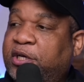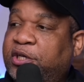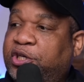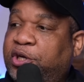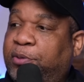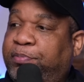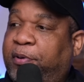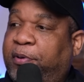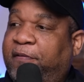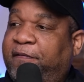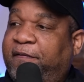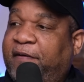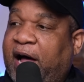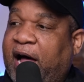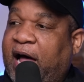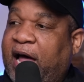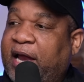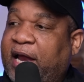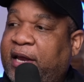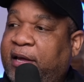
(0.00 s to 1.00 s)
to
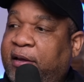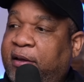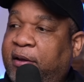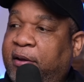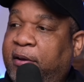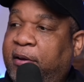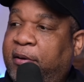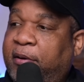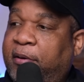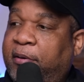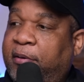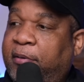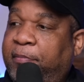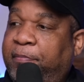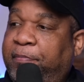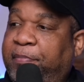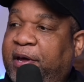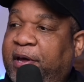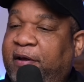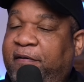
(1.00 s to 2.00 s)
provide
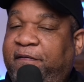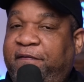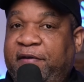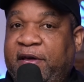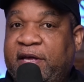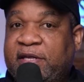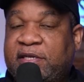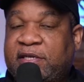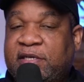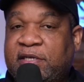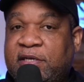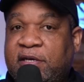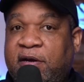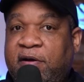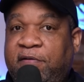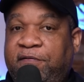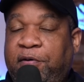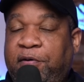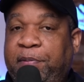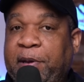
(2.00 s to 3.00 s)
benefits
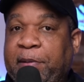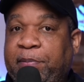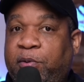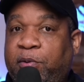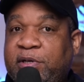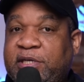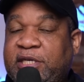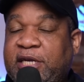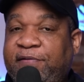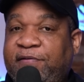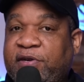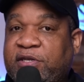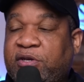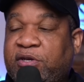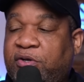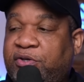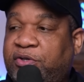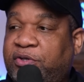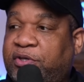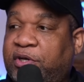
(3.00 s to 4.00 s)
for people receiving
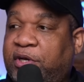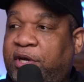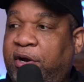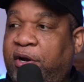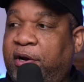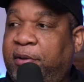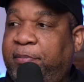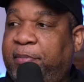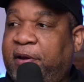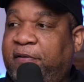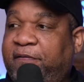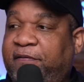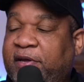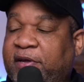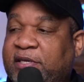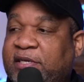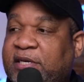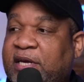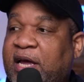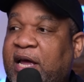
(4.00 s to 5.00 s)
social security
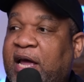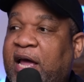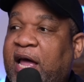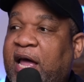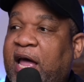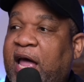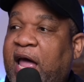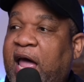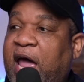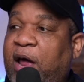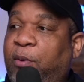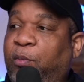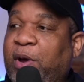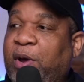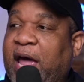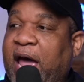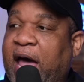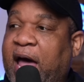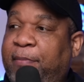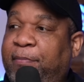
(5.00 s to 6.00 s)
benefits and
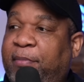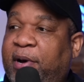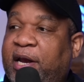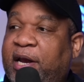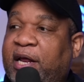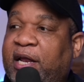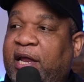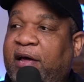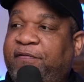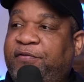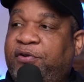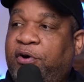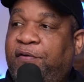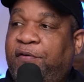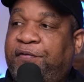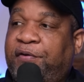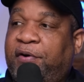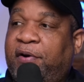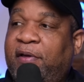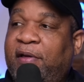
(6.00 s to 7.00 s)
we had money left
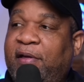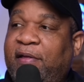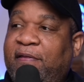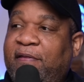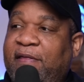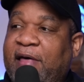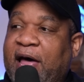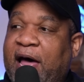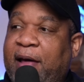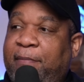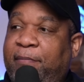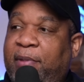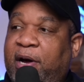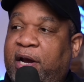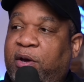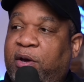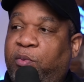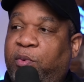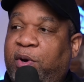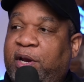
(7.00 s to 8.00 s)
over. That
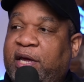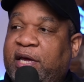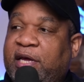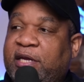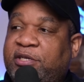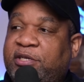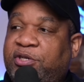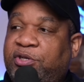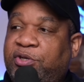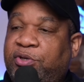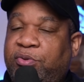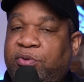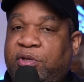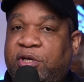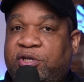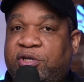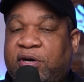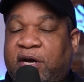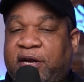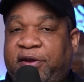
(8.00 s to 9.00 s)
money went into
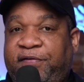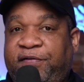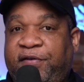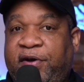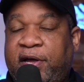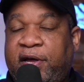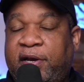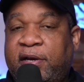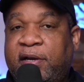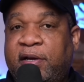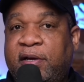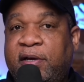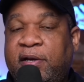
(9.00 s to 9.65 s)
the trust fund.